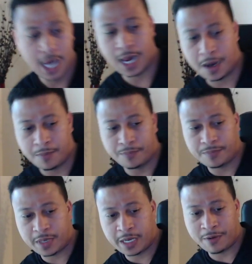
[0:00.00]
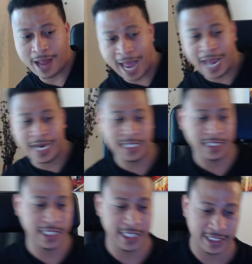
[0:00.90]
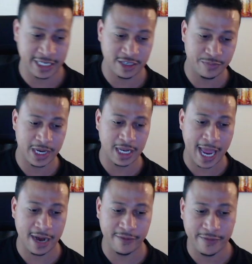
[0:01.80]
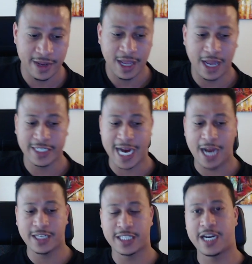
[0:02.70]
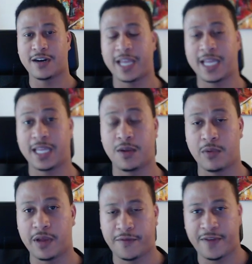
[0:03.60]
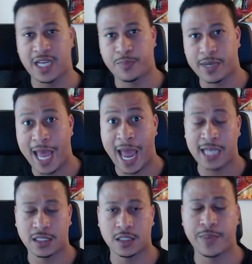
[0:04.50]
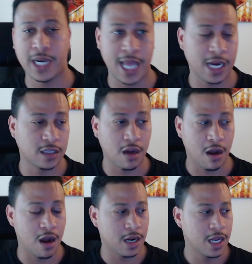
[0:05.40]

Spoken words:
ad agencies, there's been a lot of challenges here lately with Facebook ads. There's been a lot of talk